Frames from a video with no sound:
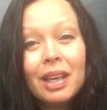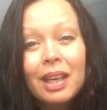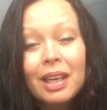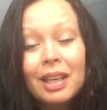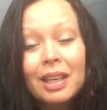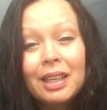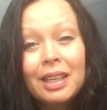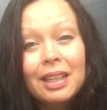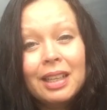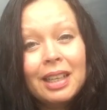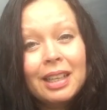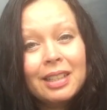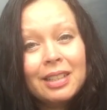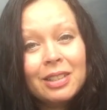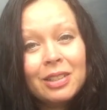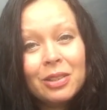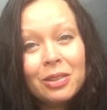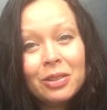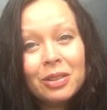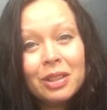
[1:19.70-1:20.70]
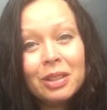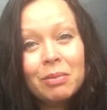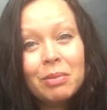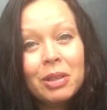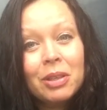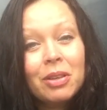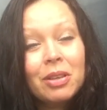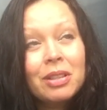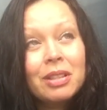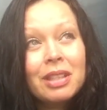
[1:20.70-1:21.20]
And it's good
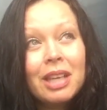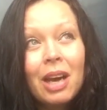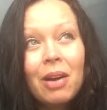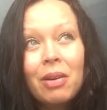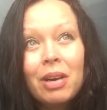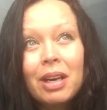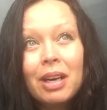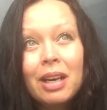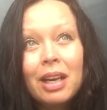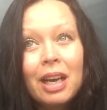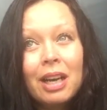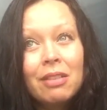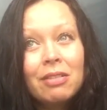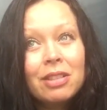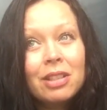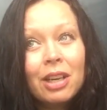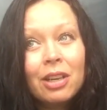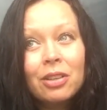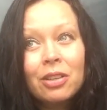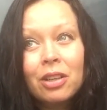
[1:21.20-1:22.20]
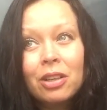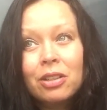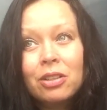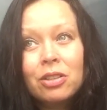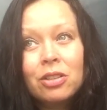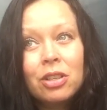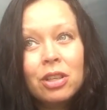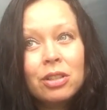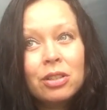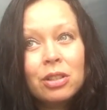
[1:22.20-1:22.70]
because our lives are
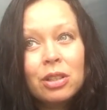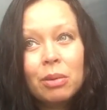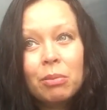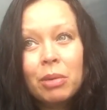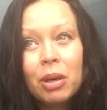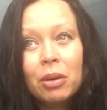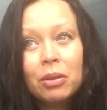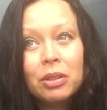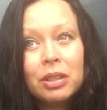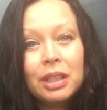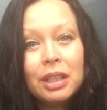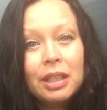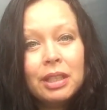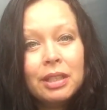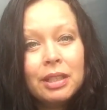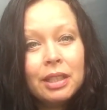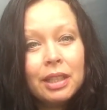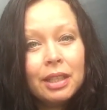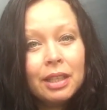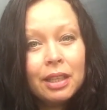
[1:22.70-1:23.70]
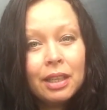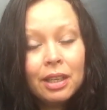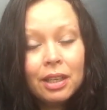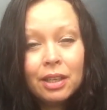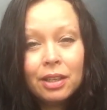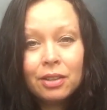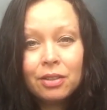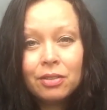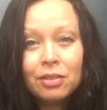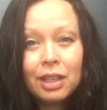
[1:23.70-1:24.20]
not just about eating,
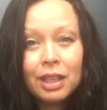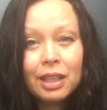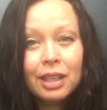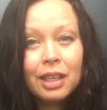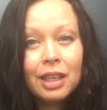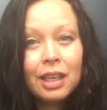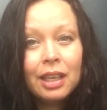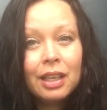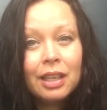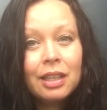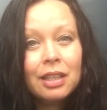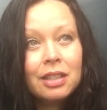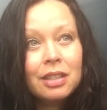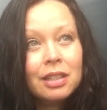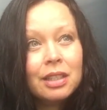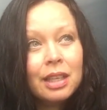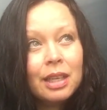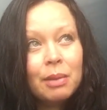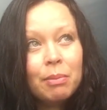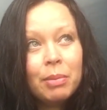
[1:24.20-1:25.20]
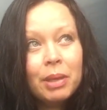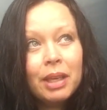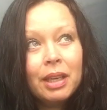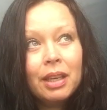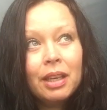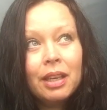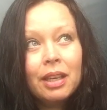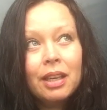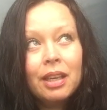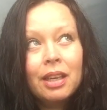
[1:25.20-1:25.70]
drinking,
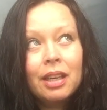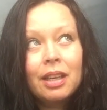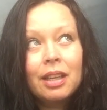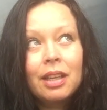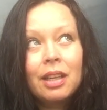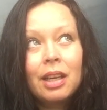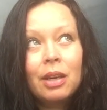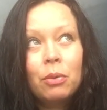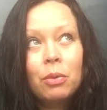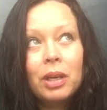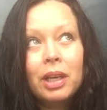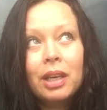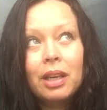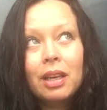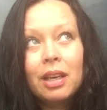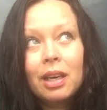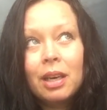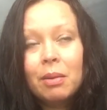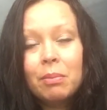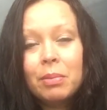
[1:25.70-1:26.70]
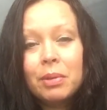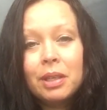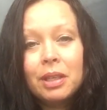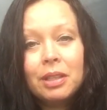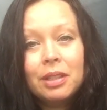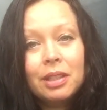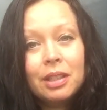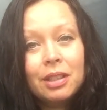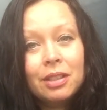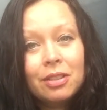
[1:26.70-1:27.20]
sleeping, waking up,
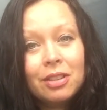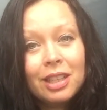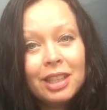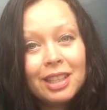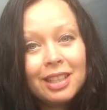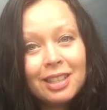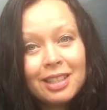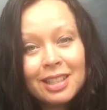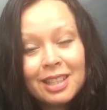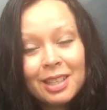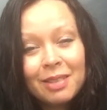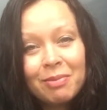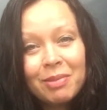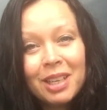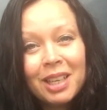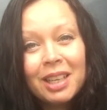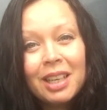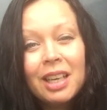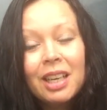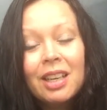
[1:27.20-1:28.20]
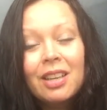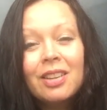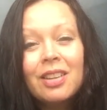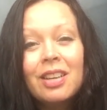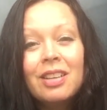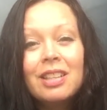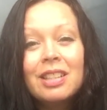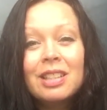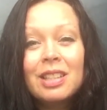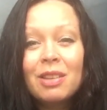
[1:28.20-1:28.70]
eating, drinking, sleeping.
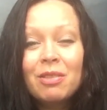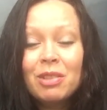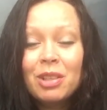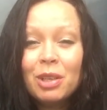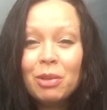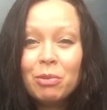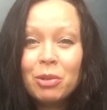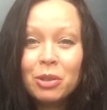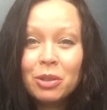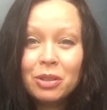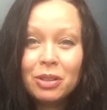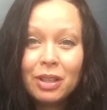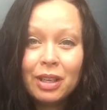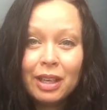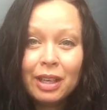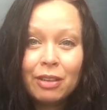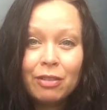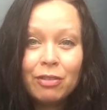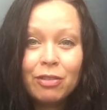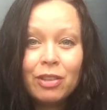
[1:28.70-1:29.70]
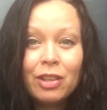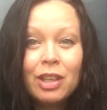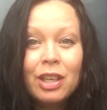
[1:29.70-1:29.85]
There is something more to life.